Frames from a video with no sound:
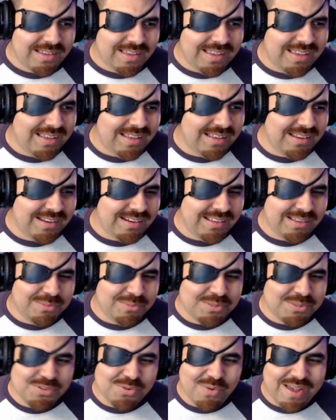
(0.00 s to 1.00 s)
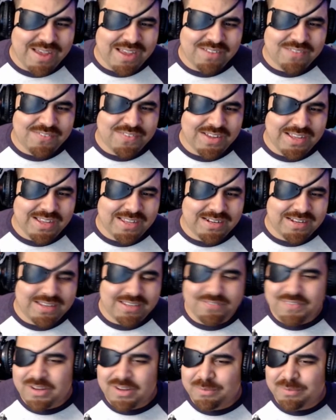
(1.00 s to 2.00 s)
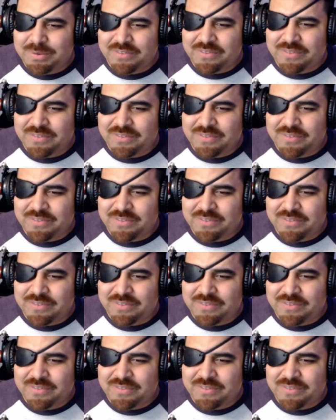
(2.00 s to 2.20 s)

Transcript: and it was a whack fight. Like, he fought him on a